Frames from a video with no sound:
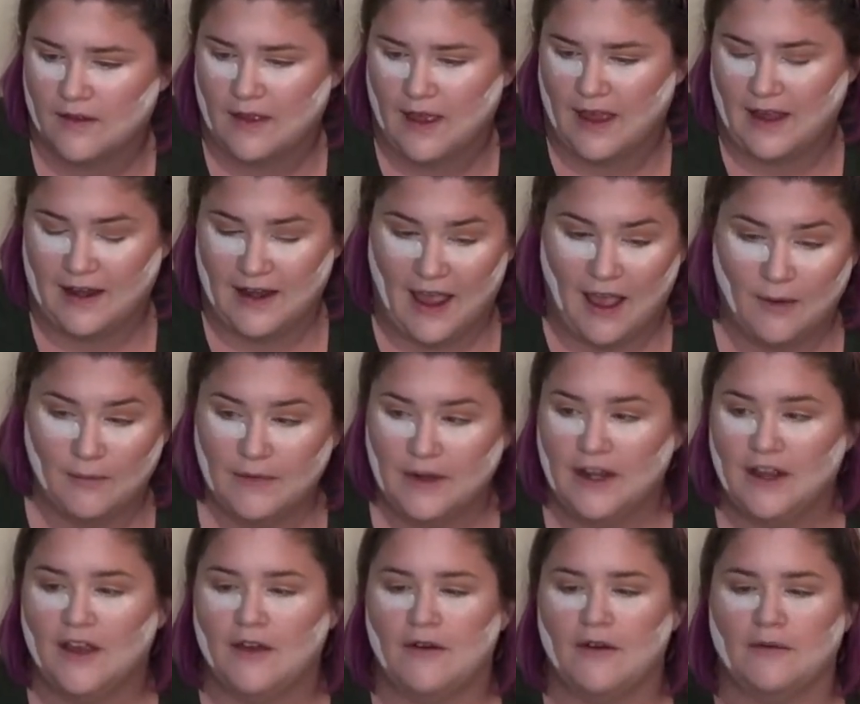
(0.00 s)
Okay, now I'm
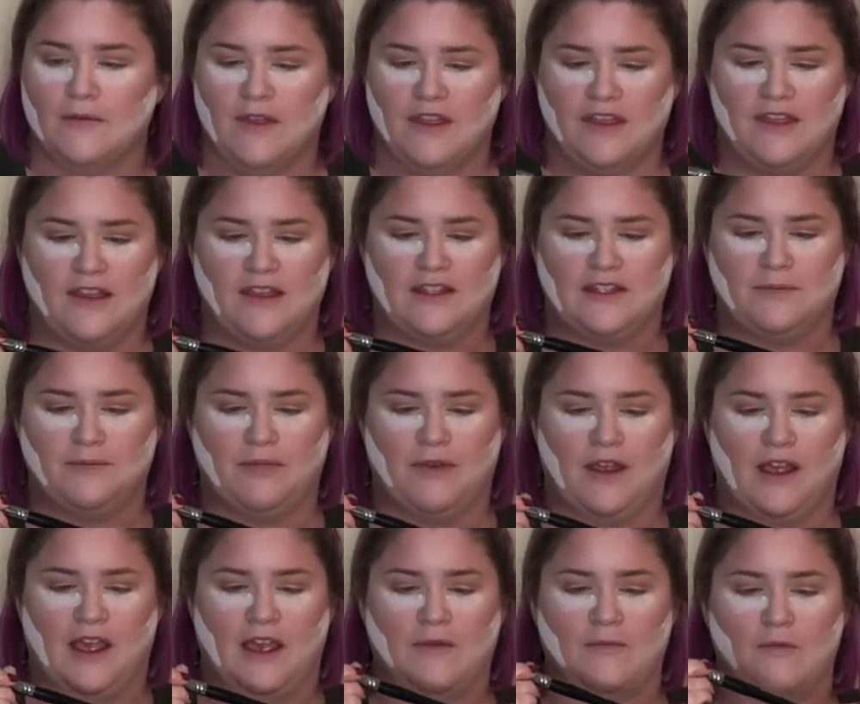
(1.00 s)
gonna go in with this
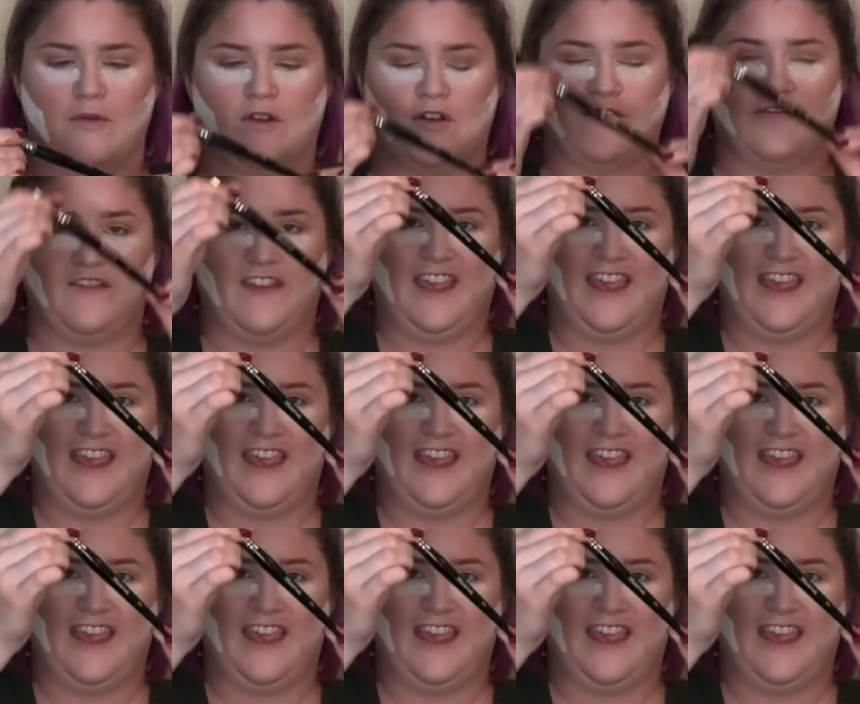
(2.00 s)
big Morphe